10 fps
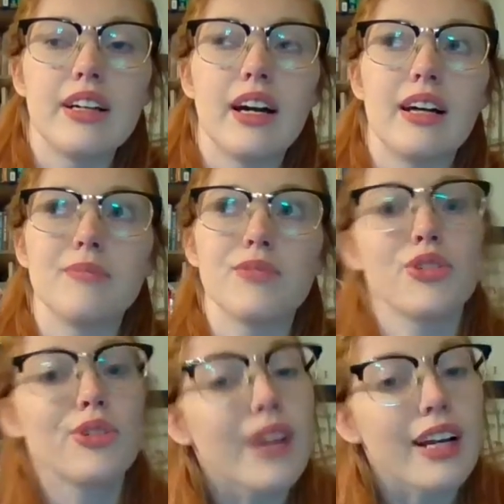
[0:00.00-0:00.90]
Um,
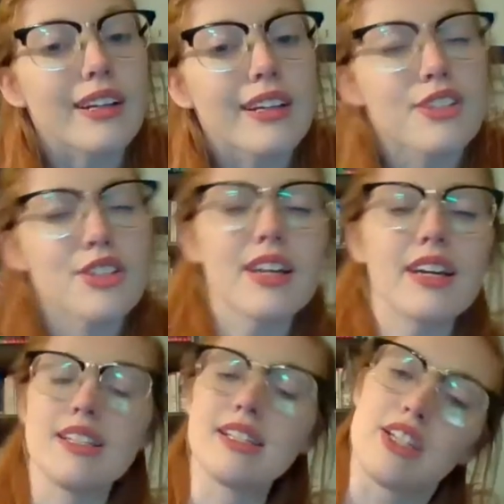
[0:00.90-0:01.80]
student
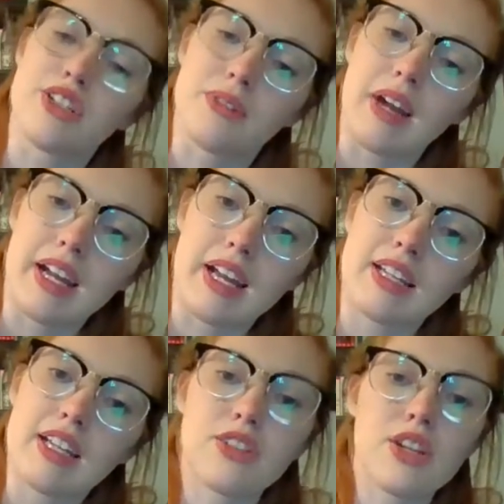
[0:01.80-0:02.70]
recognition, teacher
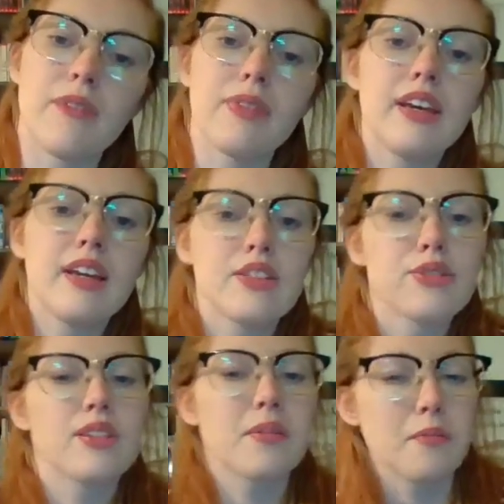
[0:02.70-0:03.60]
recognition.
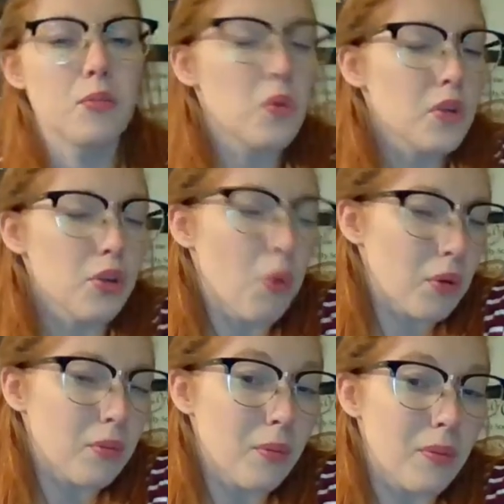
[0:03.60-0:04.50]
So some more
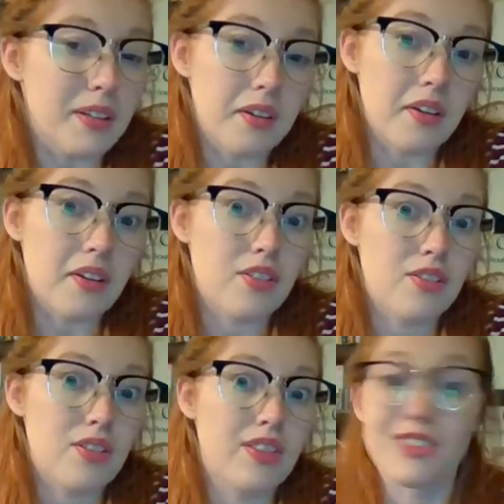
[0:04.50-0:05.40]
normal, but
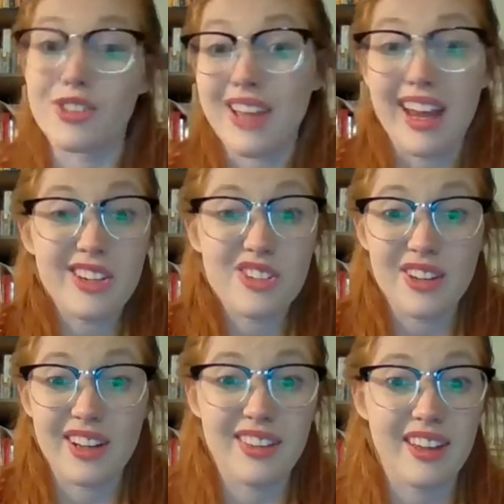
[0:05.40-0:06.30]
they're just
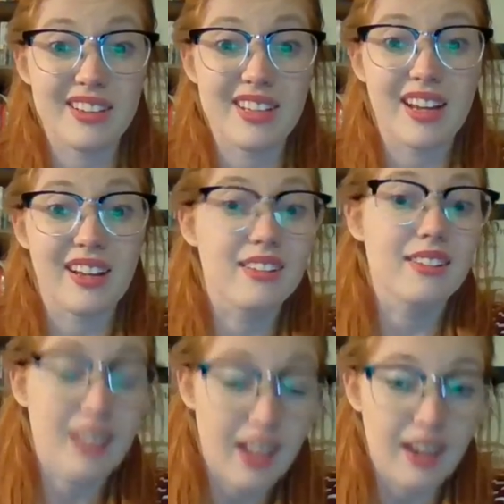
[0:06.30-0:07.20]
extra and they take a
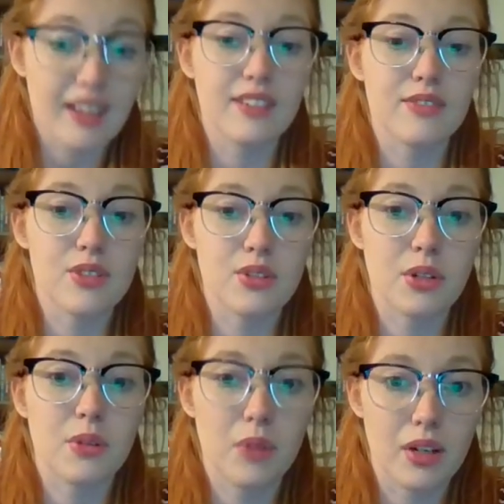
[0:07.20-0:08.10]
lot of
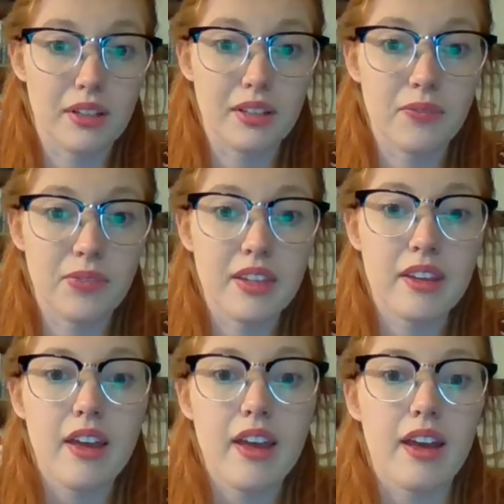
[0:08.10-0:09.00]
student work.
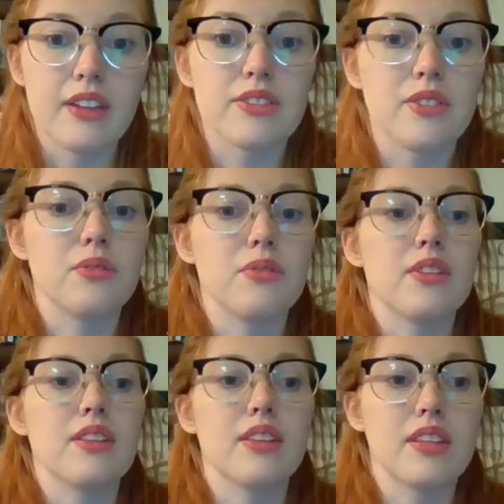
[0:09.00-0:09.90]
And so
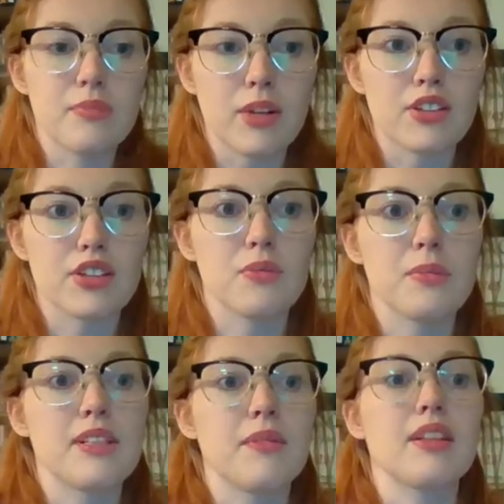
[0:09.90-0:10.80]
these projects will
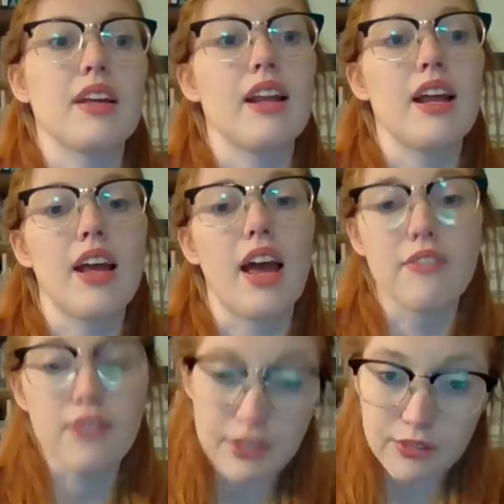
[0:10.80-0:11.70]
be something that
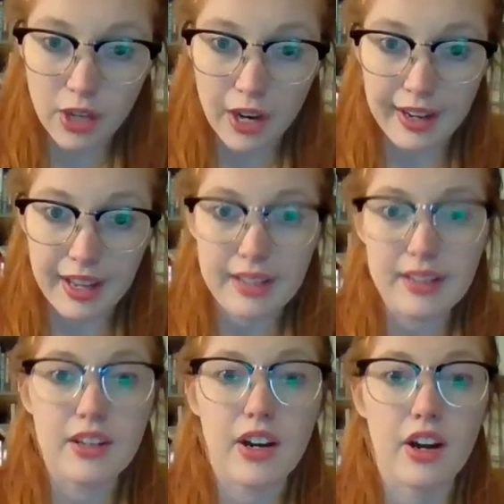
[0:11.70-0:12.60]
every
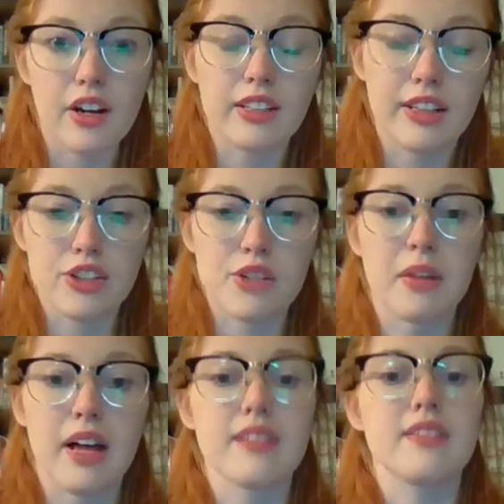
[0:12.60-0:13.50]
Friday our leadership
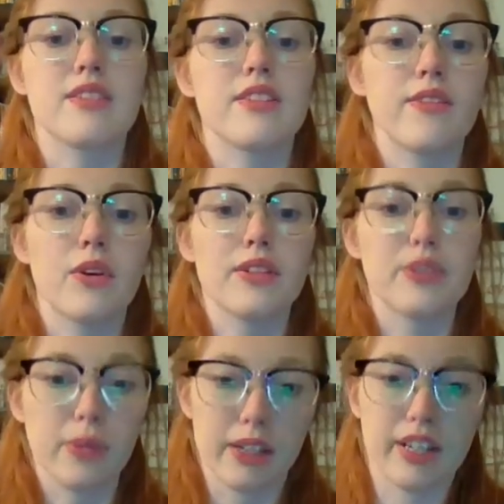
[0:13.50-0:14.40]
class is devoted
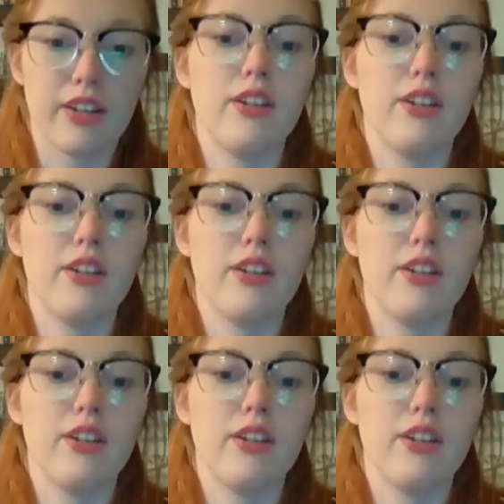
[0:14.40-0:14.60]
to working